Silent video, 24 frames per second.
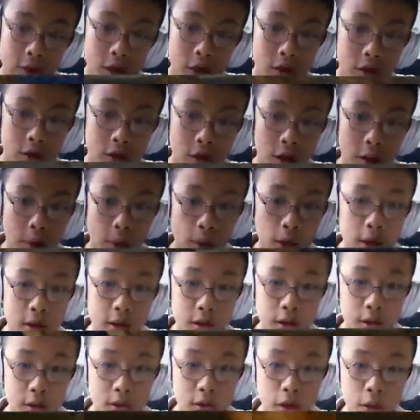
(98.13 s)
So I want
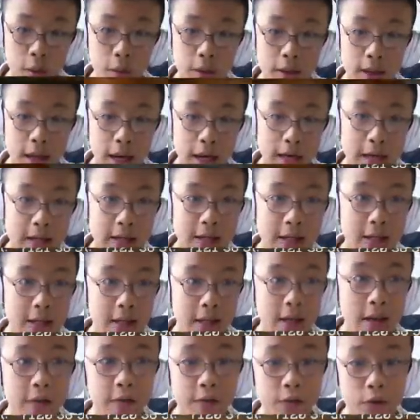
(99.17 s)
an idea.
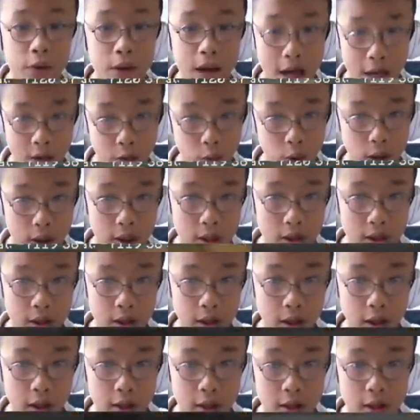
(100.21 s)
If you guys want this to
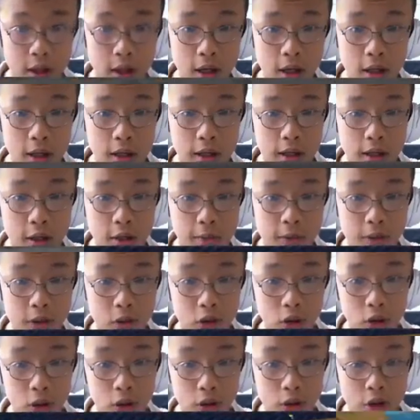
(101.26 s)
continue,
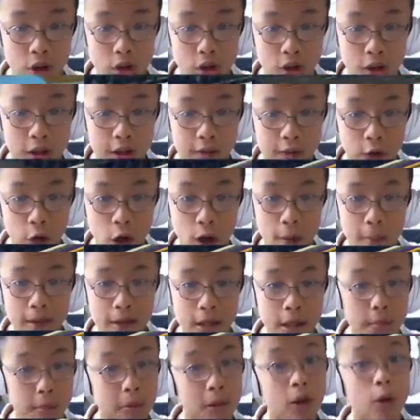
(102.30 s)
just leave a comment
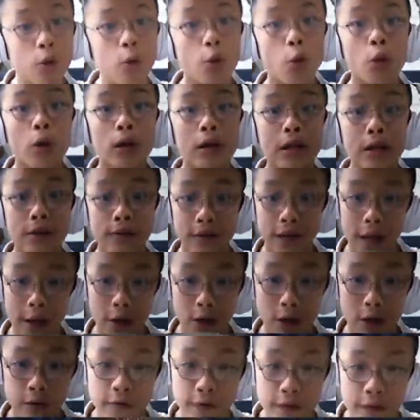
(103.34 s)
down below or leave a like
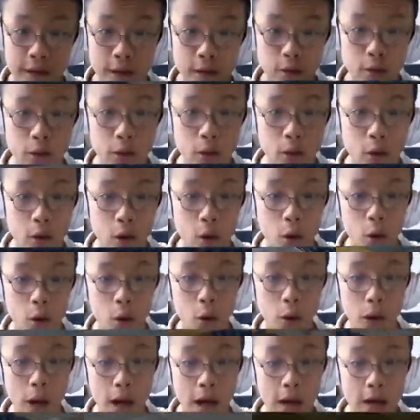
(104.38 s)
on the video.
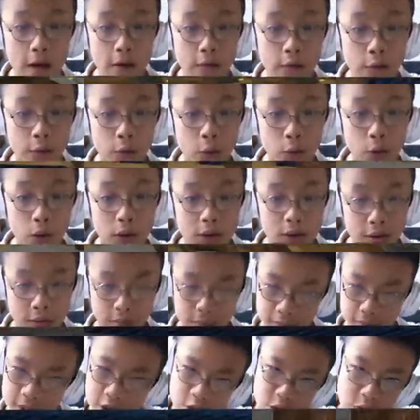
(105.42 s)
And if, of course,
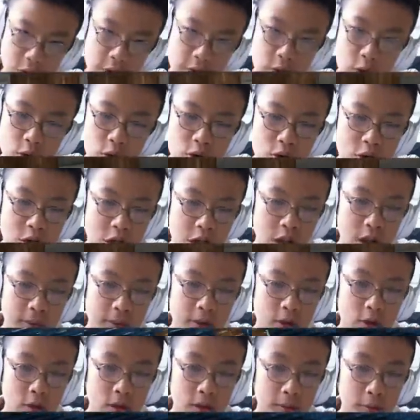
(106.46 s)
be sure, if you're new to the channel, be
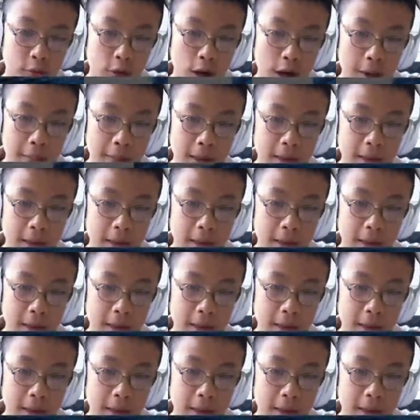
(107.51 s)
sure to subscribe.